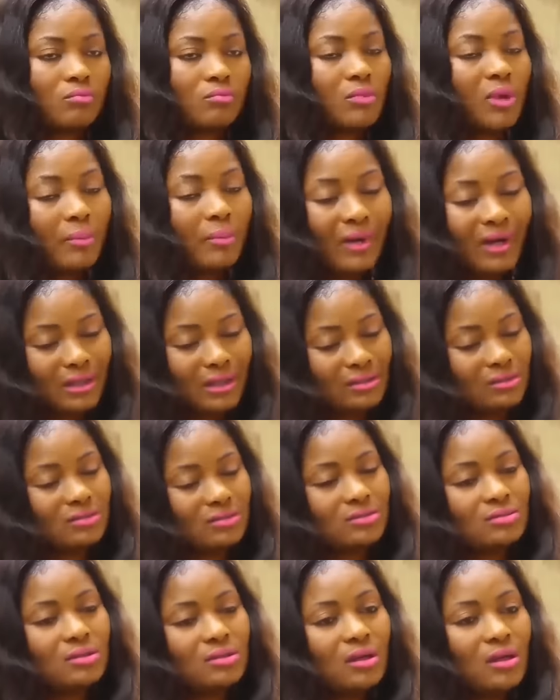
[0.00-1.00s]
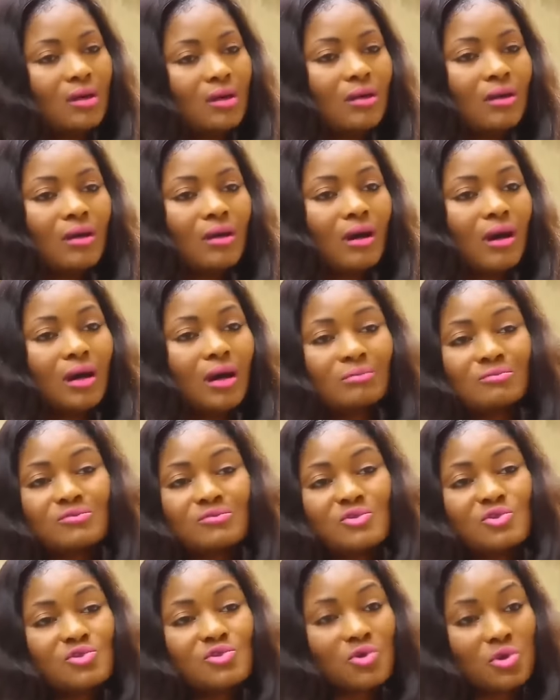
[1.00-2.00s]
Mama, I'm
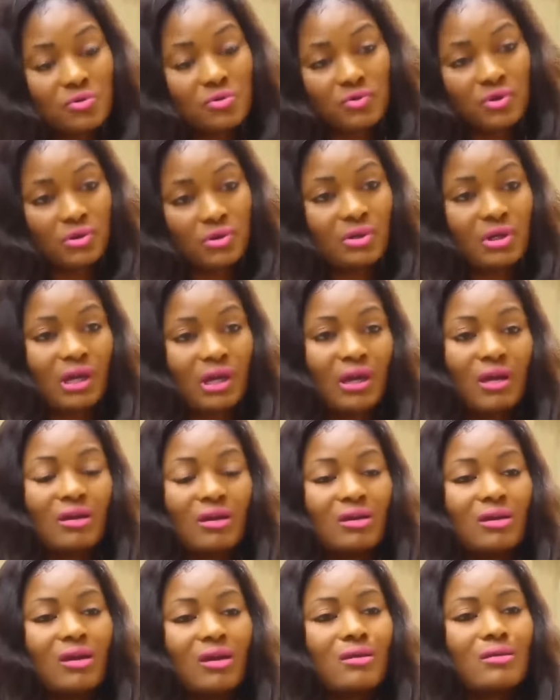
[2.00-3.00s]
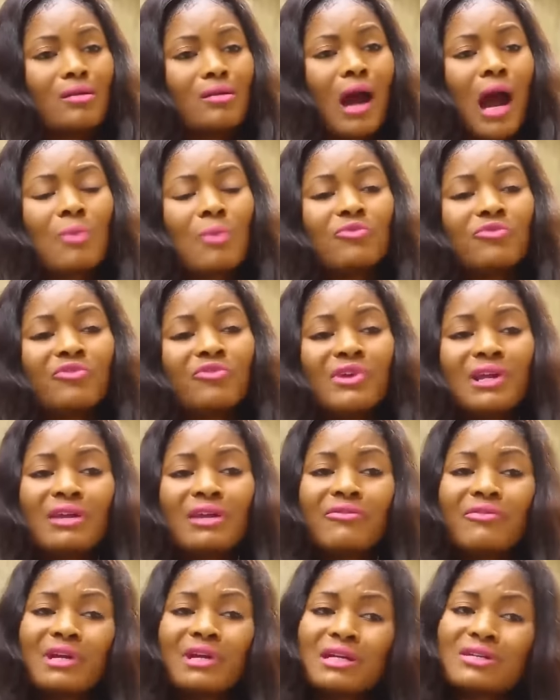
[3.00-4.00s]
sorry, okay? I'm really,
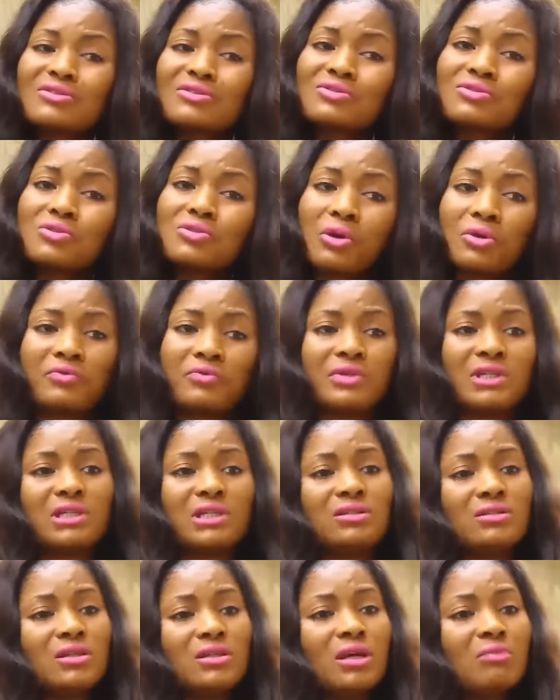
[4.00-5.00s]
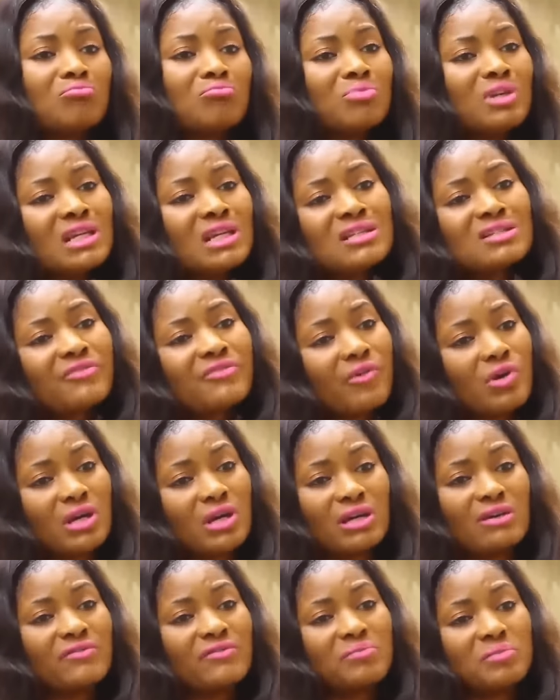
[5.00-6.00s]
really sorry. Please
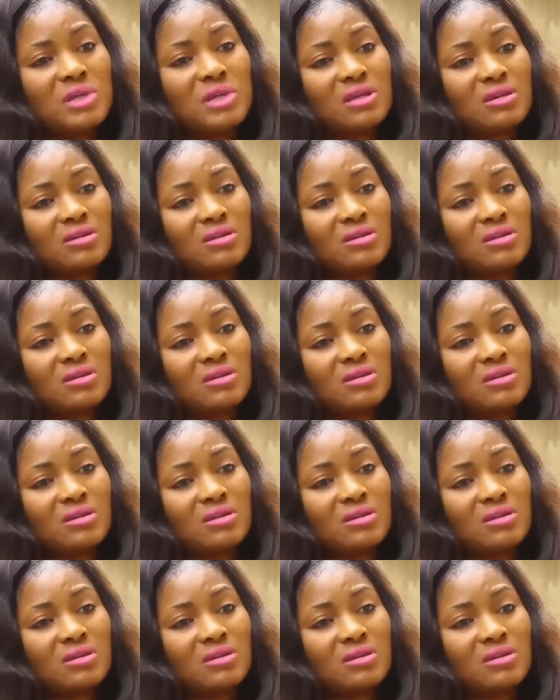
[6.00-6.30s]
forgive me.